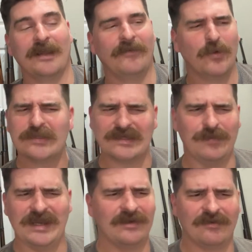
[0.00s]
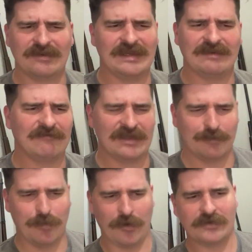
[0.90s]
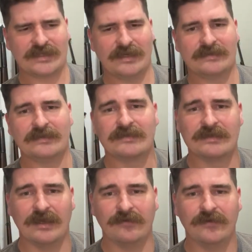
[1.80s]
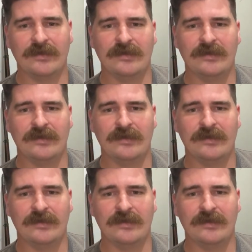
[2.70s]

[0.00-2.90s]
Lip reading: I've always debated on getting like parts kits and stuff,